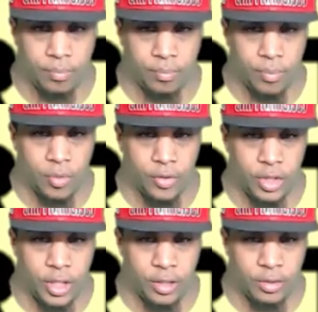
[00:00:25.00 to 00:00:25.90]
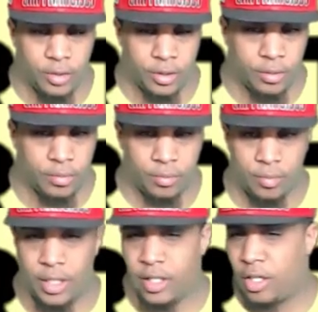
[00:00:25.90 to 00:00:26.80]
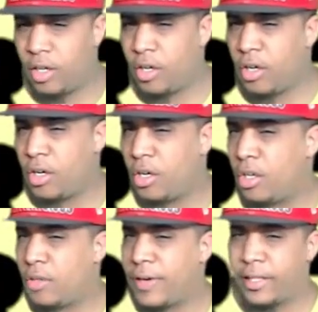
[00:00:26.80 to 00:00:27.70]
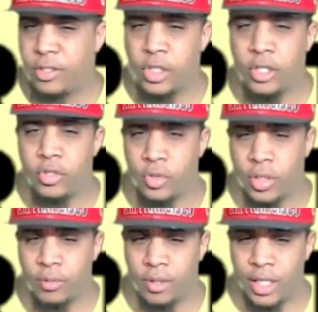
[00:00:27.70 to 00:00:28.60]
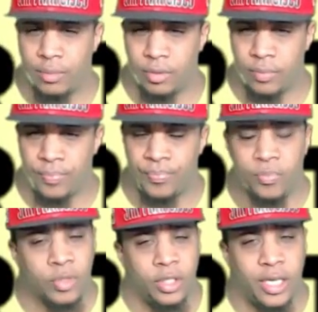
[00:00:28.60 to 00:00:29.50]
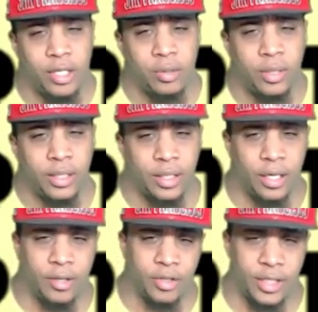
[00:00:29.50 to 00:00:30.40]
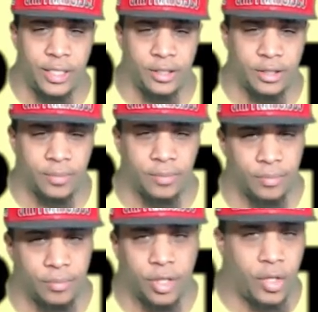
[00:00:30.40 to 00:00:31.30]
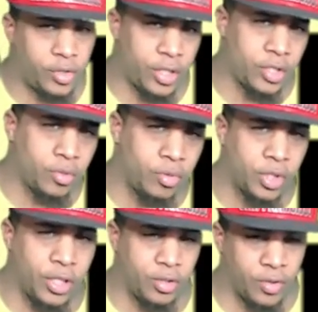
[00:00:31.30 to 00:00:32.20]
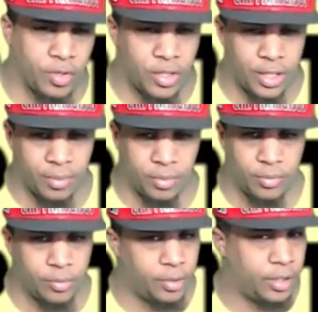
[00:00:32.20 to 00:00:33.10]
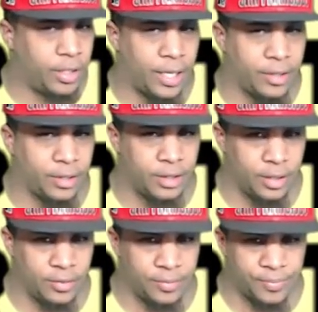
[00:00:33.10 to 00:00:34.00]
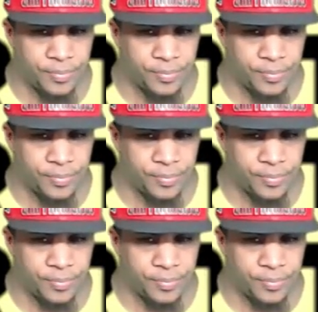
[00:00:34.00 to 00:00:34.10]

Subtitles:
movie channels, and all the regular channels you get with cable, including other states. Other states' news channels, for example, all that good stuff.